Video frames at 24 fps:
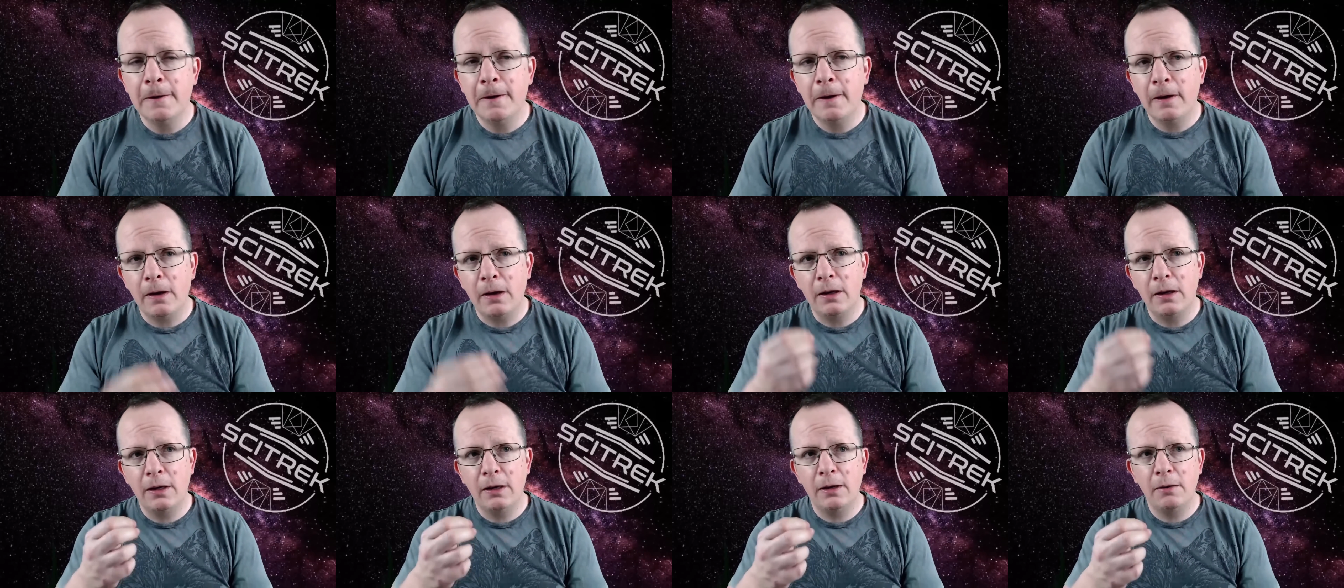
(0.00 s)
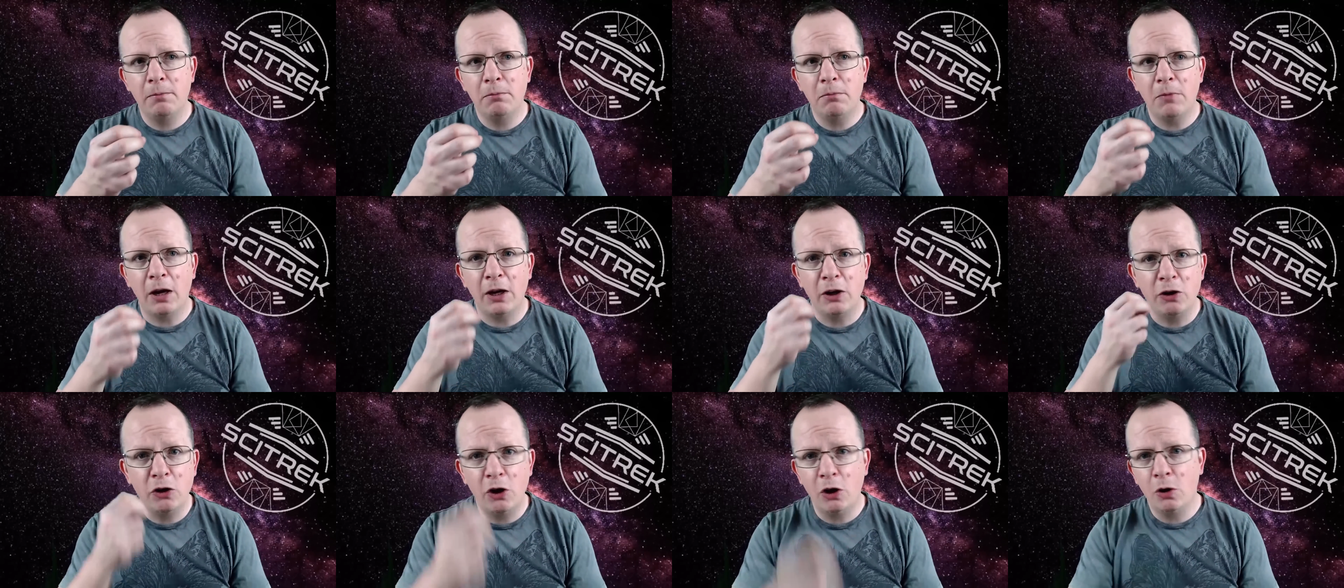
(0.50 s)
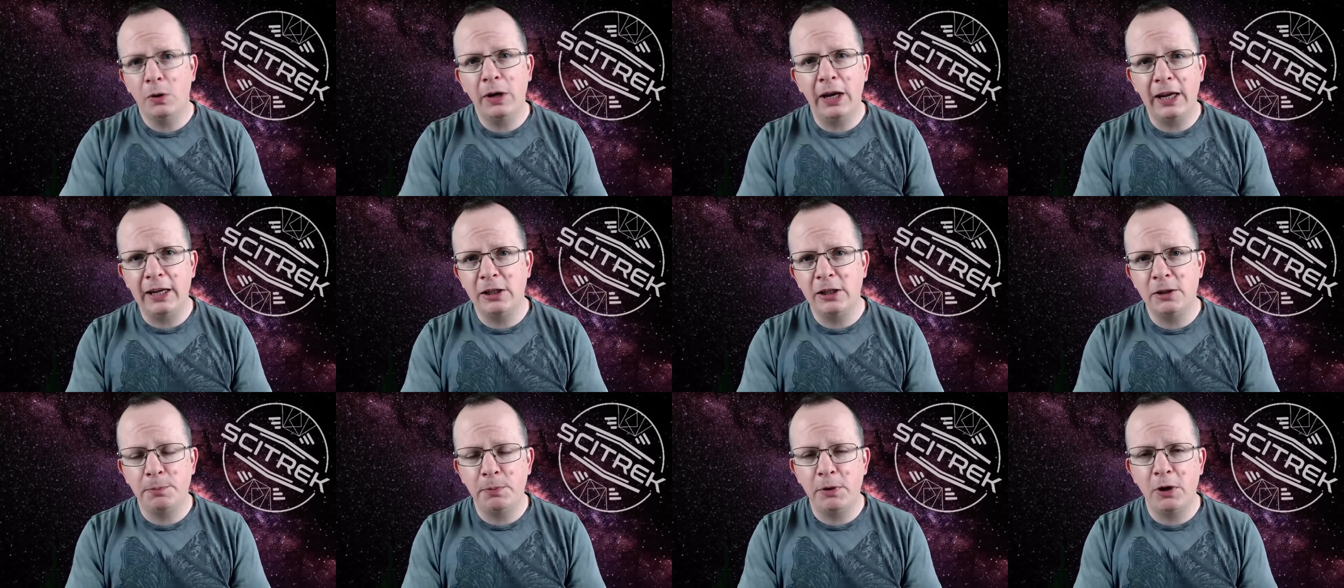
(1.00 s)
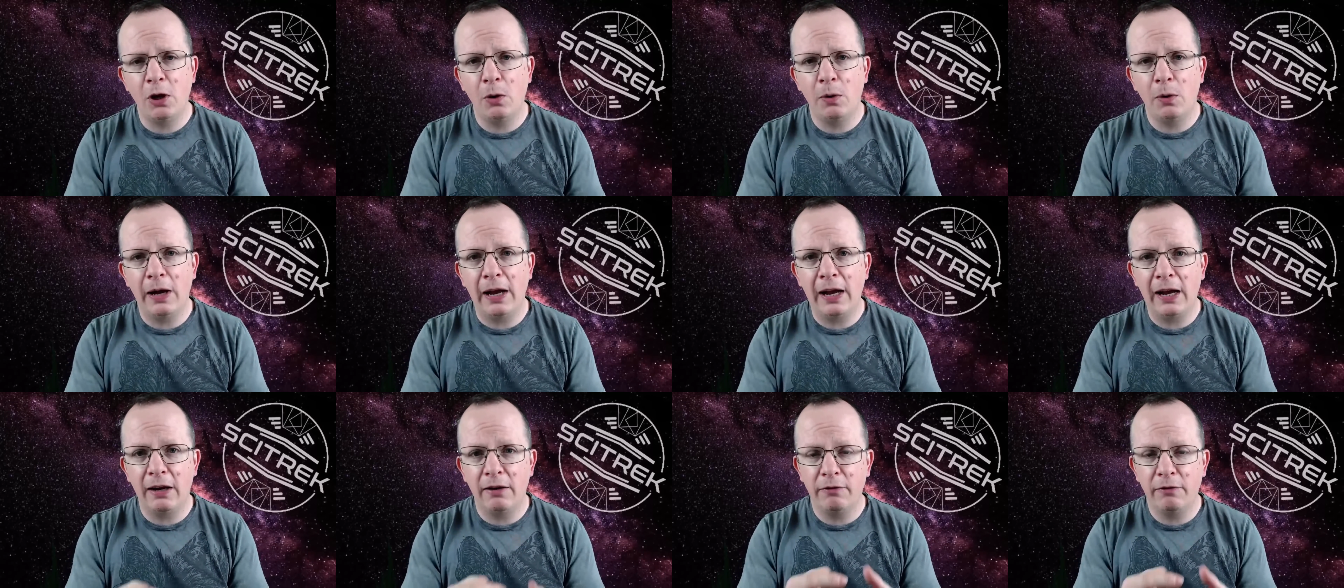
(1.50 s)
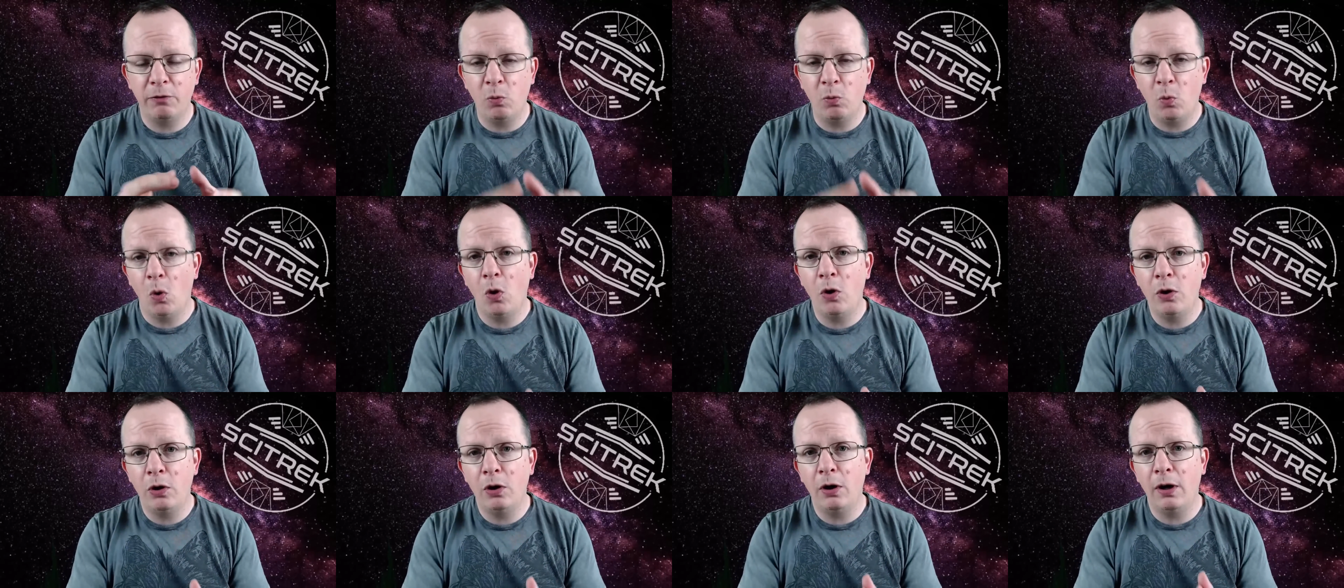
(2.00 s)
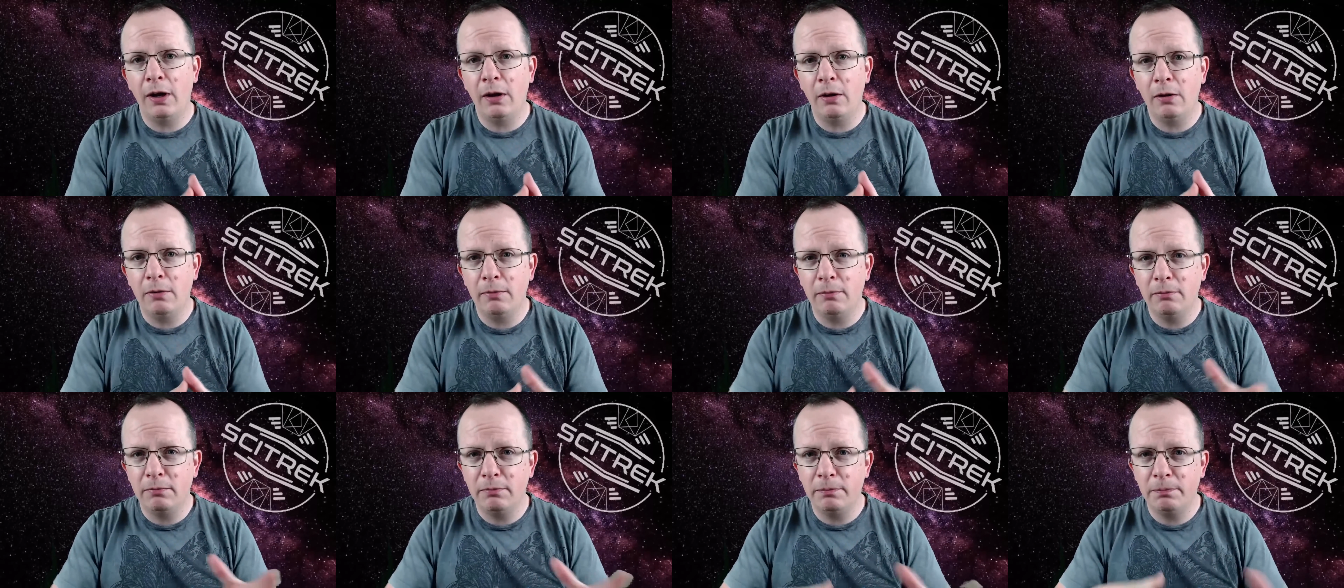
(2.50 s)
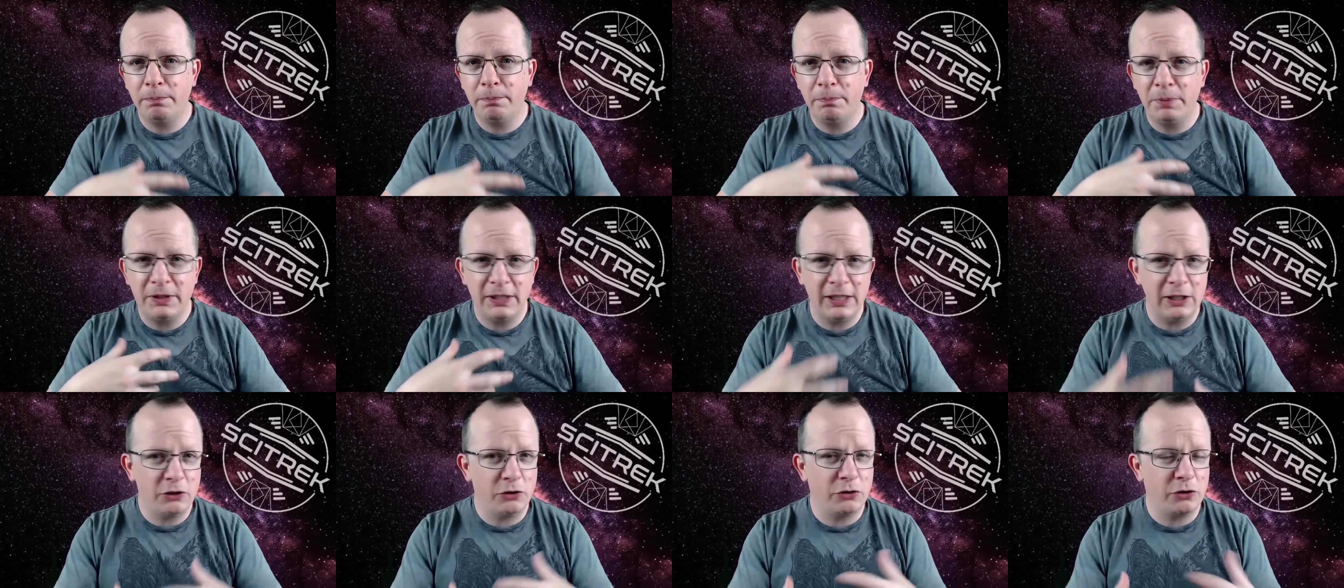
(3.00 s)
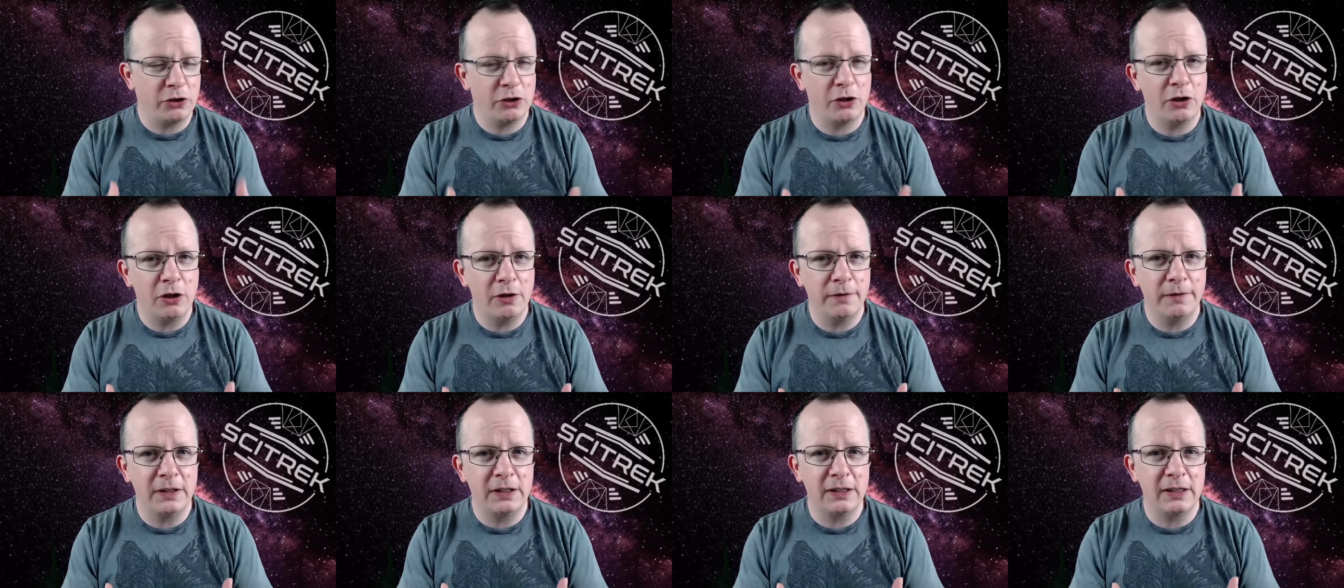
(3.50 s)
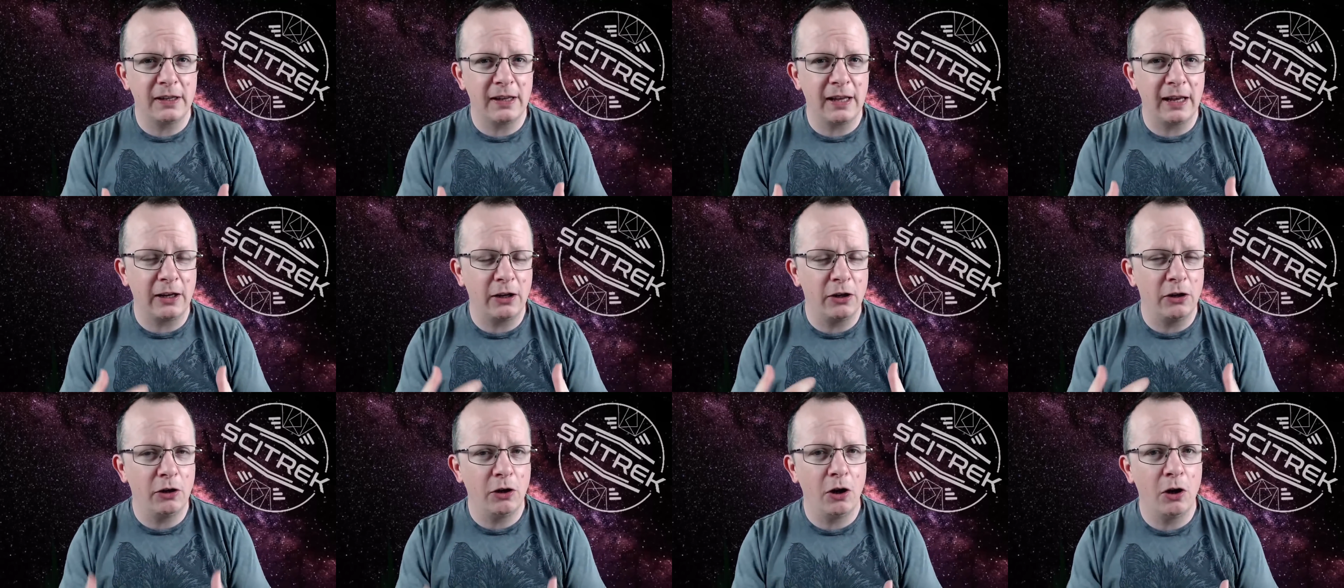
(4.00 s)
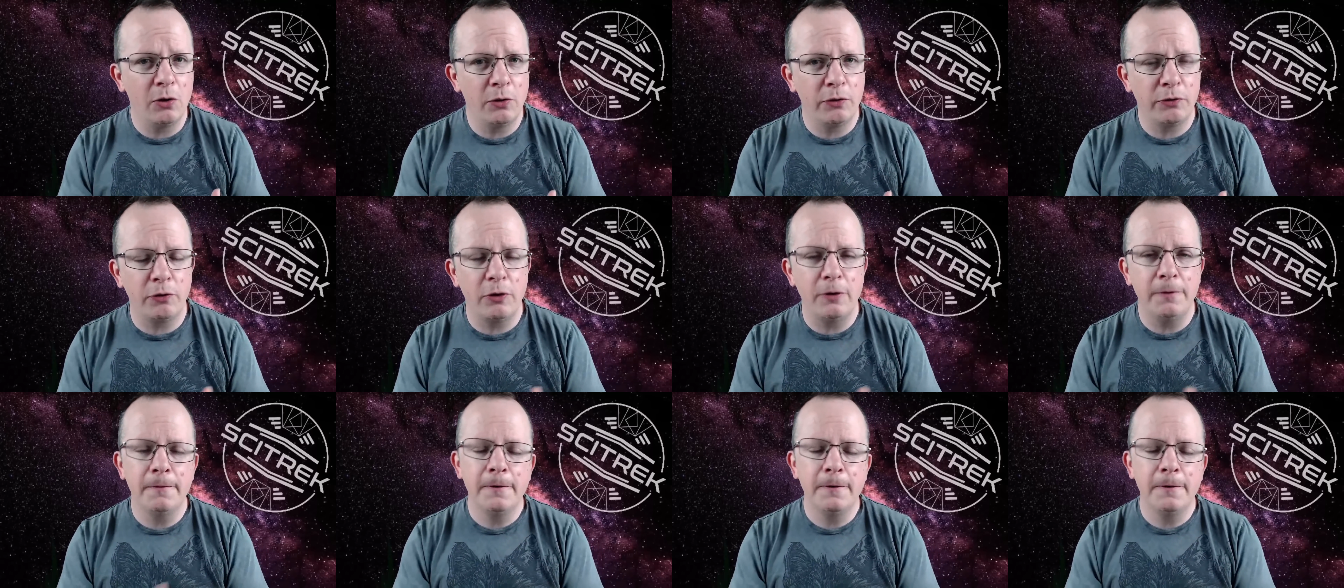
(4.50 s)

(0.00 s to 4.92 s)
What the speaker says: I know HBO have one potential service that can go through.